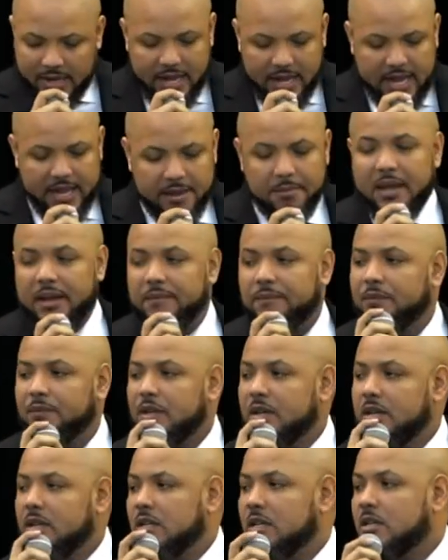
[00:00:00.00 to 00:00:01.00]
Amen. Amen. Amen.
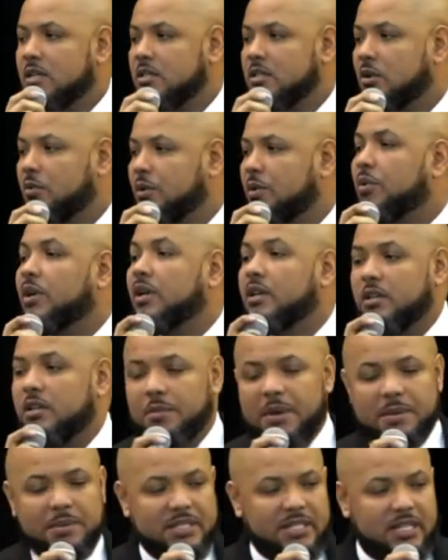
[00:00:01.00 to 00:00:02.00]
So we want to, you
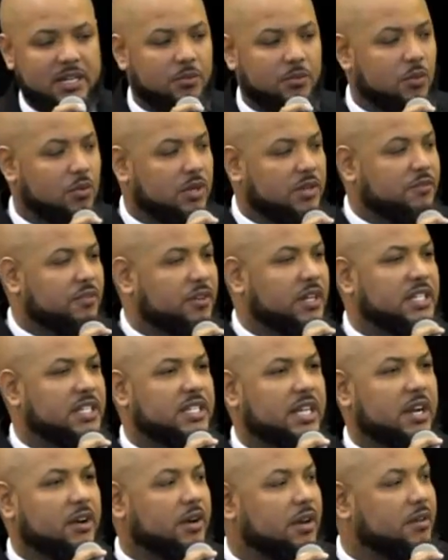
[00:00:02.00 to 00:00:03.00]
may be seated, we want to finish
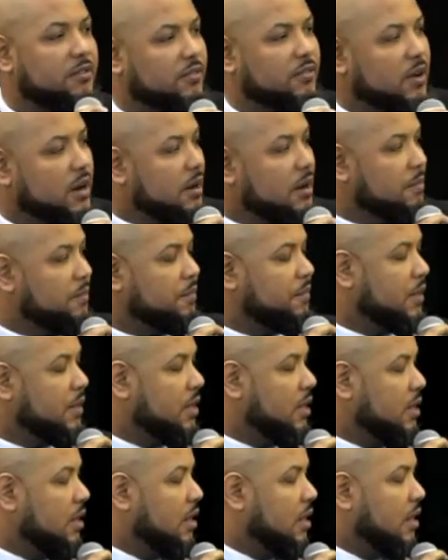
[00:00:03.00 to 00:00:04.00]
sharing from
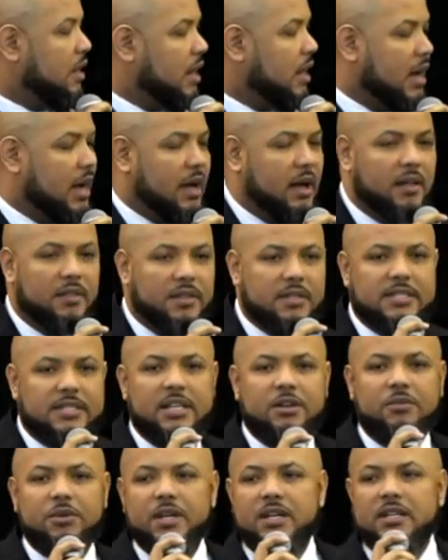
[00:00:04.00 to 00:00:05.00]
uh, the
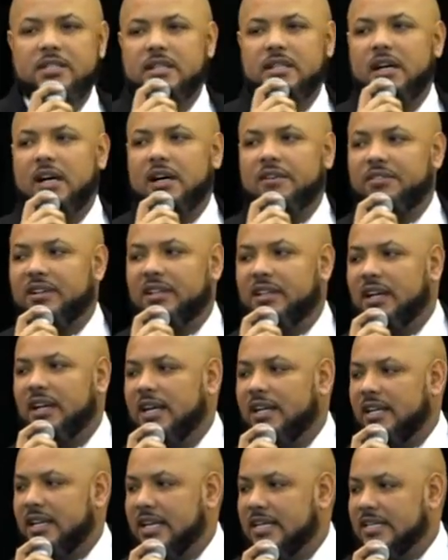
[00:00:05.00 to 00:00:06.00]
series of
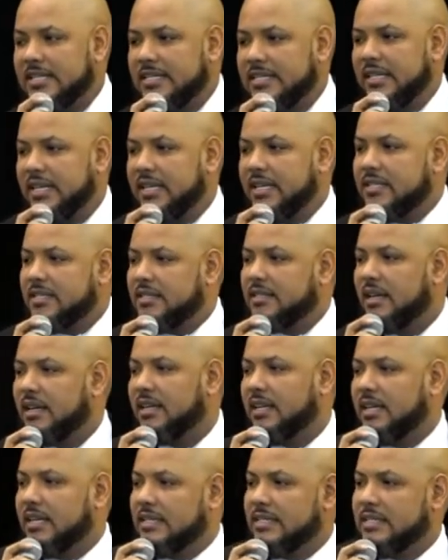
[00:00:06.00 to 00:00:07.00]
gut instincts, gut
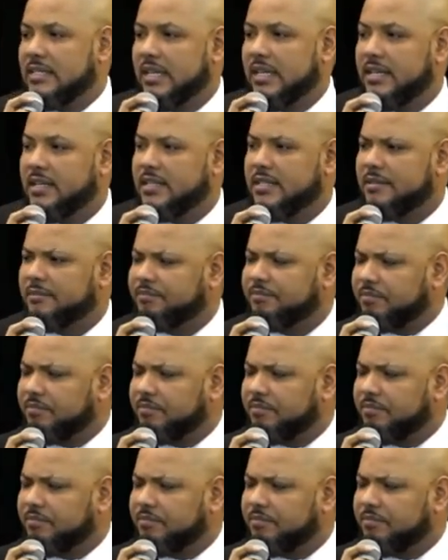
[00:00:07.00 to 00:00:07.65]
instincts.